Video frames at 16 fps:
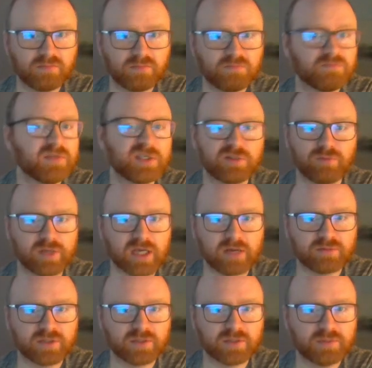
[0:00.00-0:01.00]
Need to
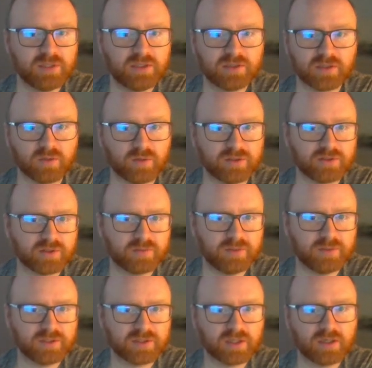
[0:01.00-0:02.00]
recapture this piece, otherwise it's
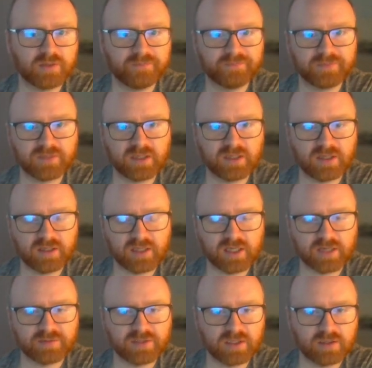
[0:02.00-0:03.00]
piece down, and then
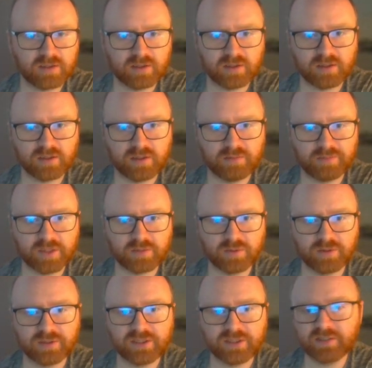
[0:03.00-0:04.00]
I'm taking the bishop
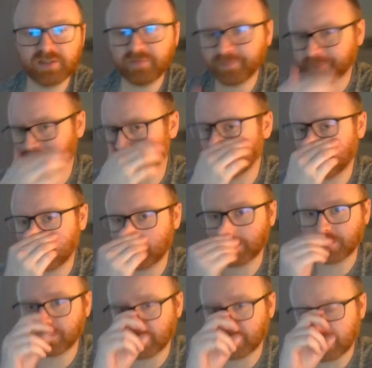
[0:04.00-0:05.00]
on d7, which is
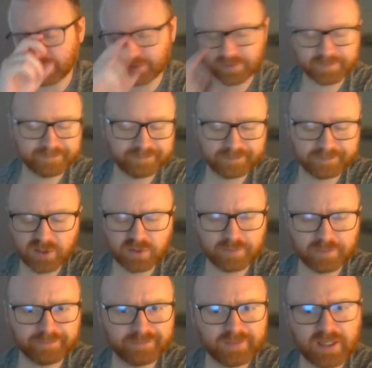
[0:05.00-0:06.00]
now unguarded.
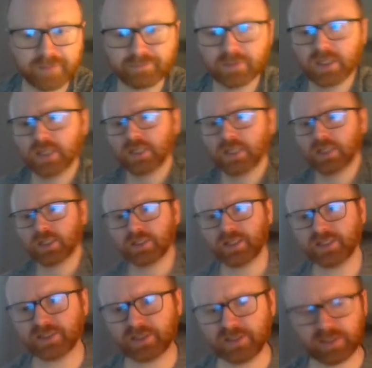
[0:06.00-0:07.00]
So yeah, nice
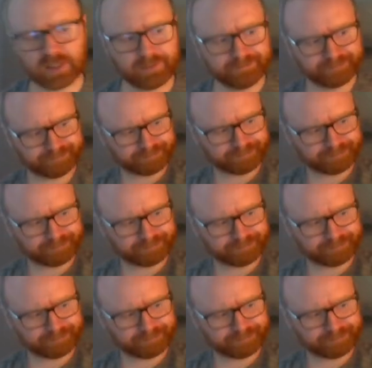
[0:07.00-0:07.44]
clean game.